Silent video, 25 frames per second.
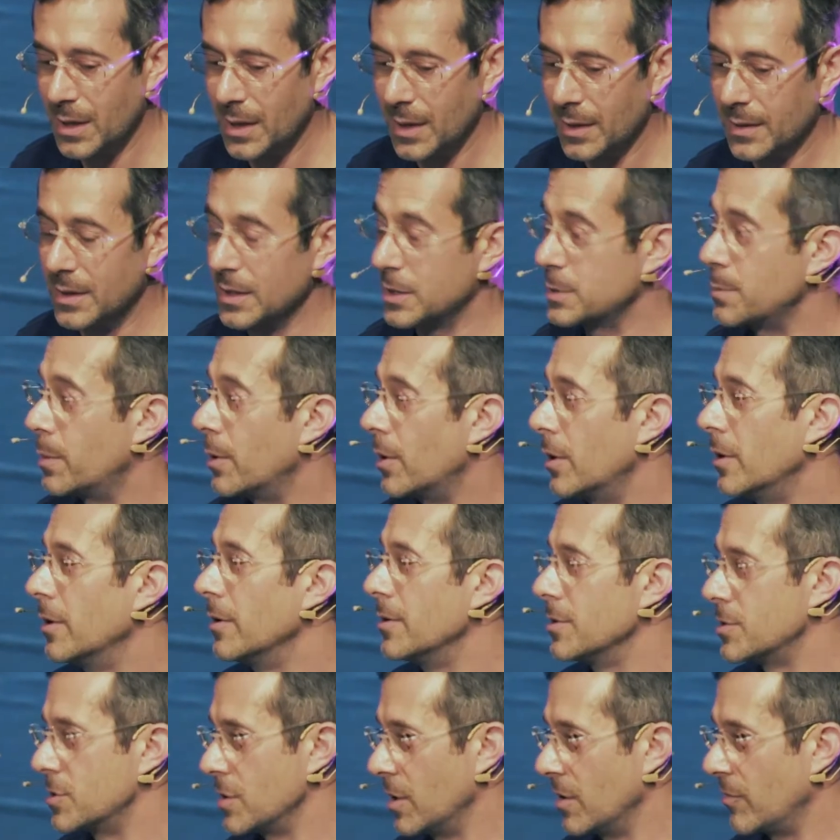That's part of the
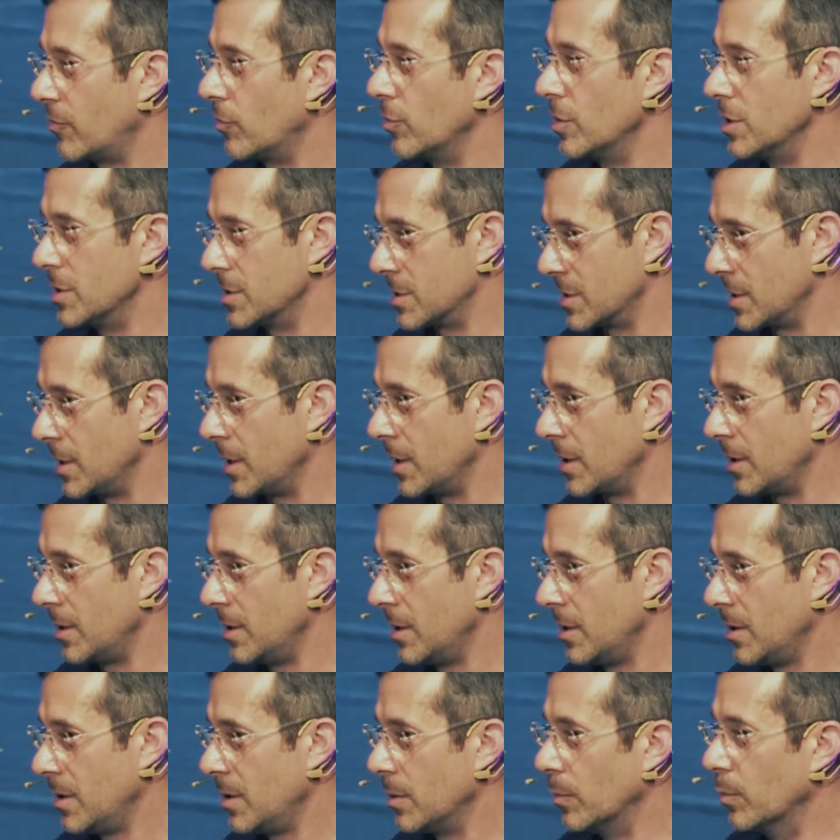software design.
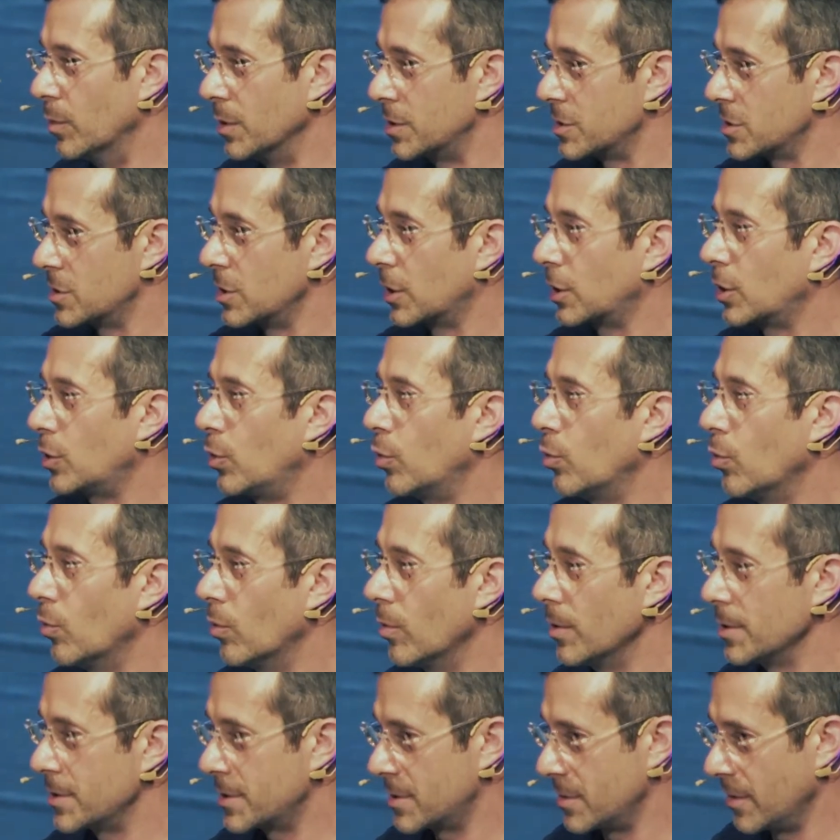What's the
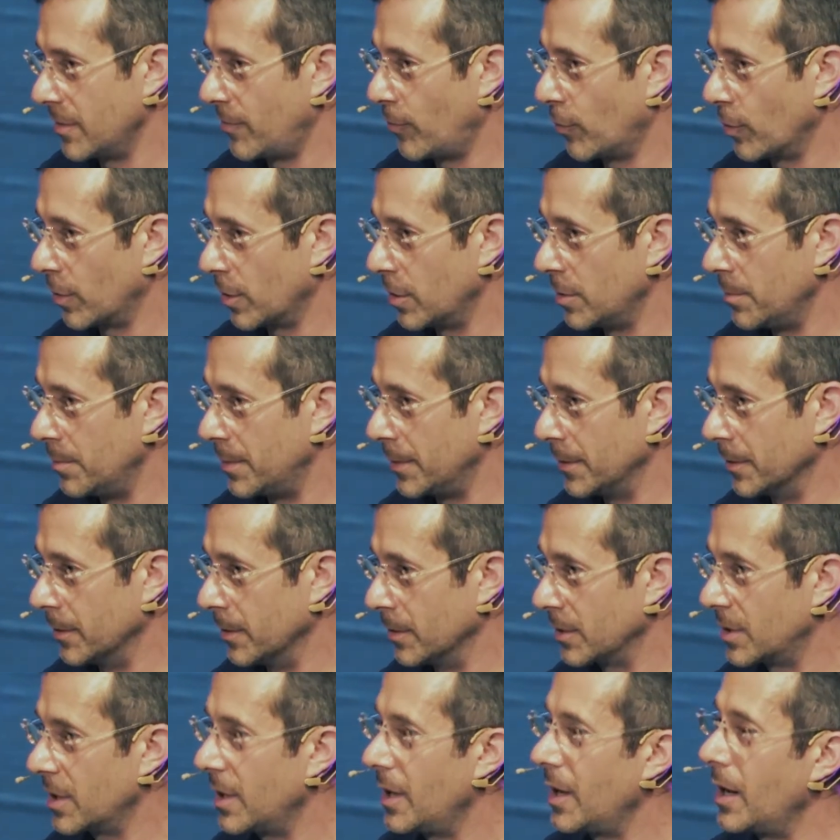core stuff we're going to
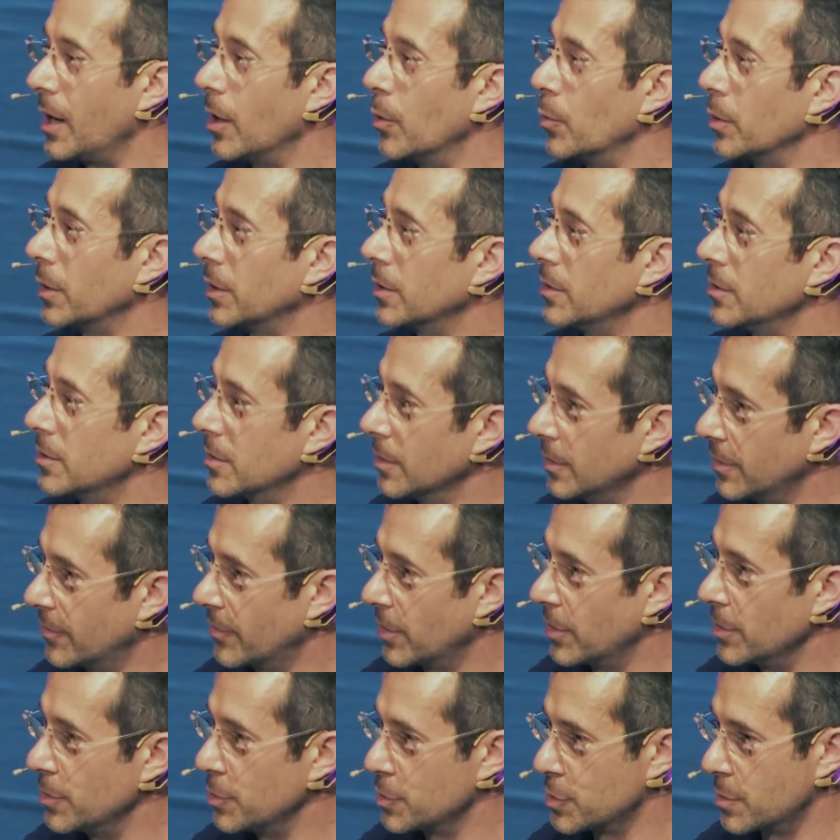build? How are we going to deliver our
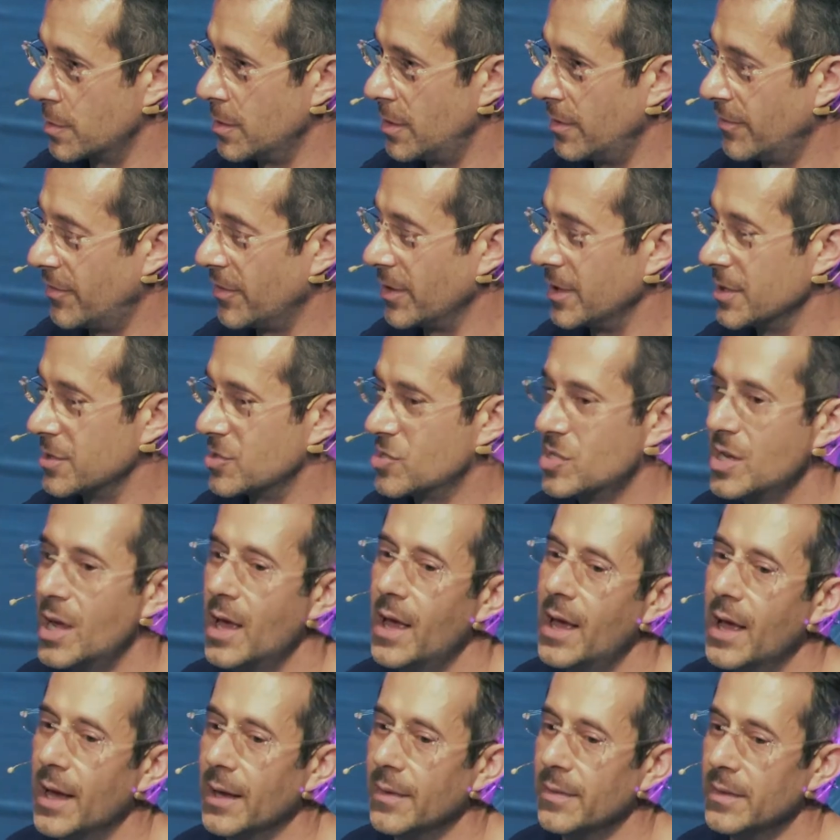user interface?
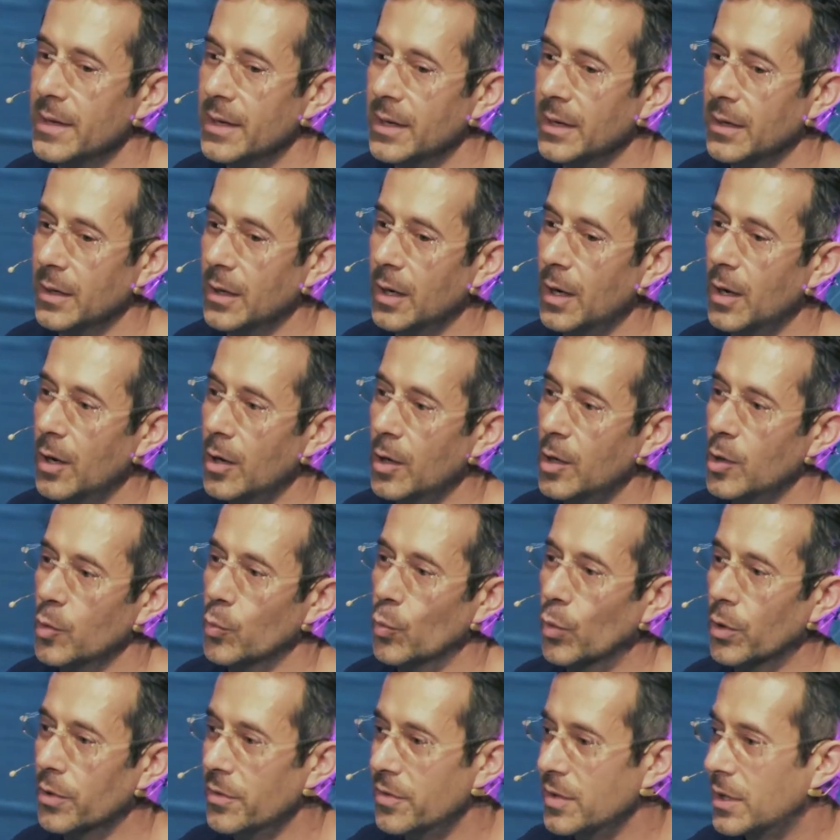And then
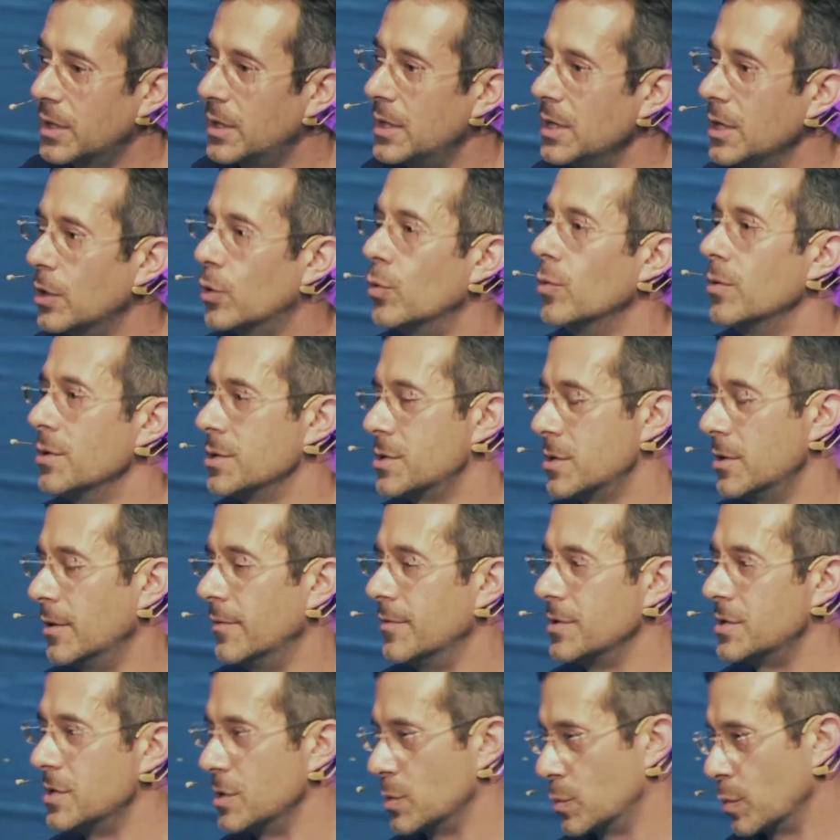what are the key core
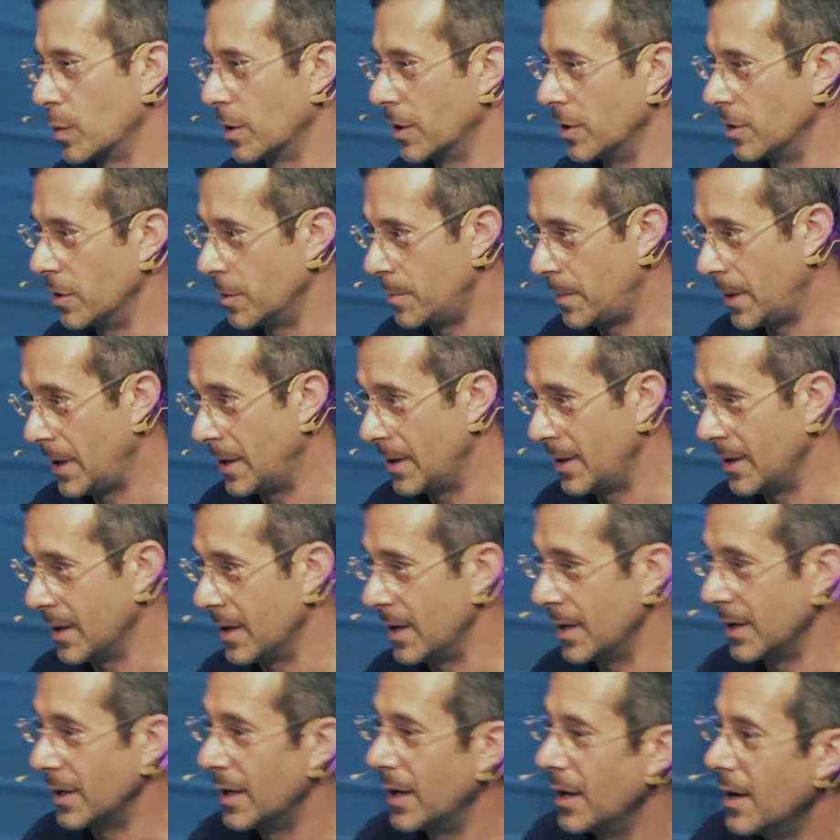services we're going to depend
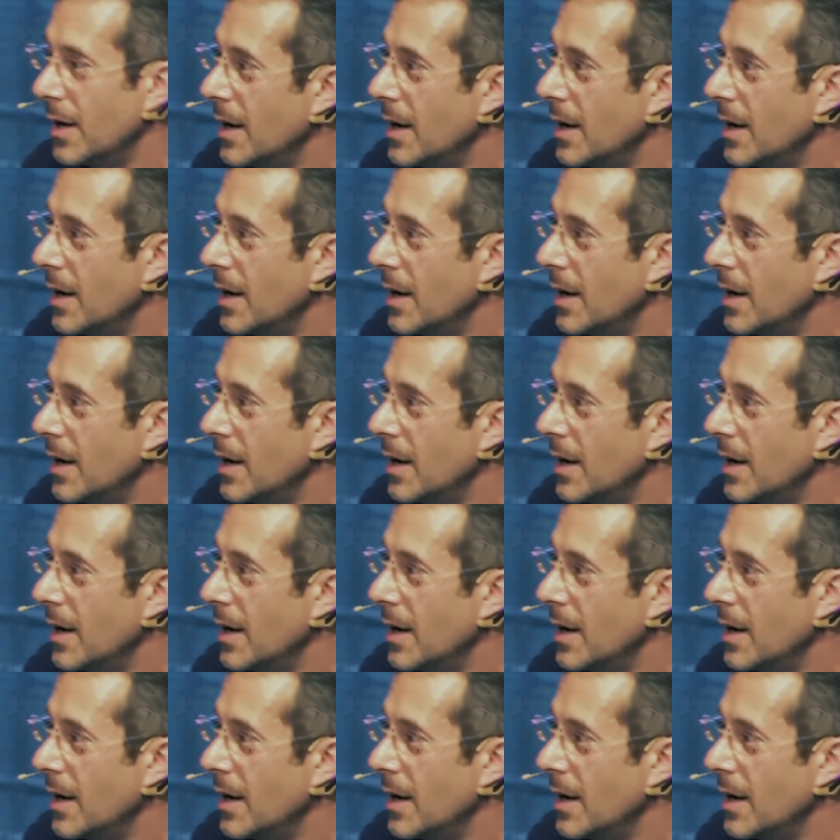on?